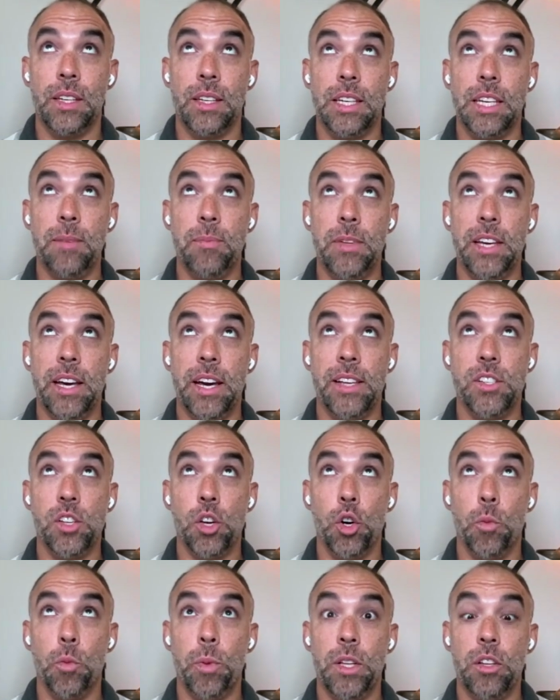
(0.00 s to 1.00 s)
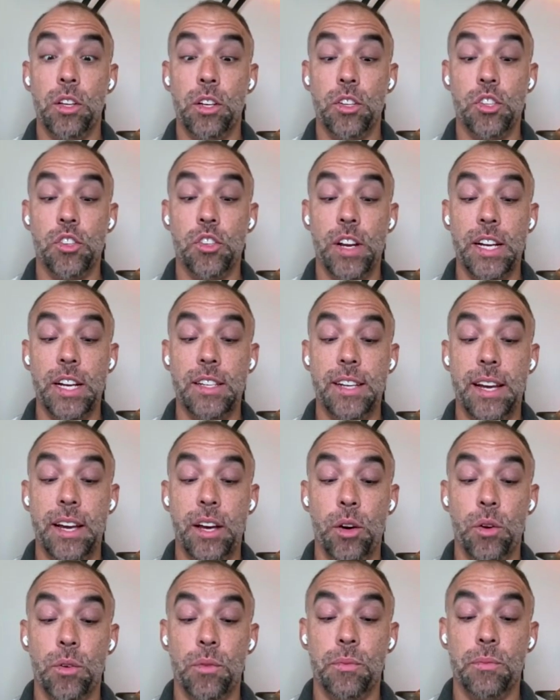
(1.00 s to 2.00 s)
Keep the eyes open, look straight
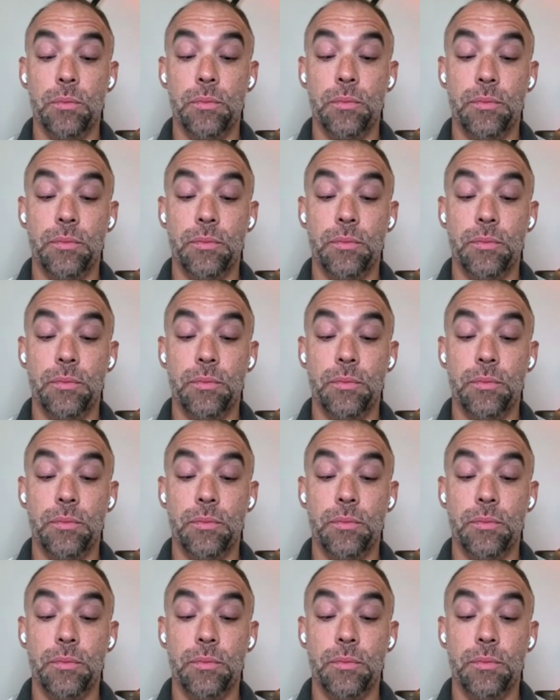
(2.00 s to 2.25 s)
down.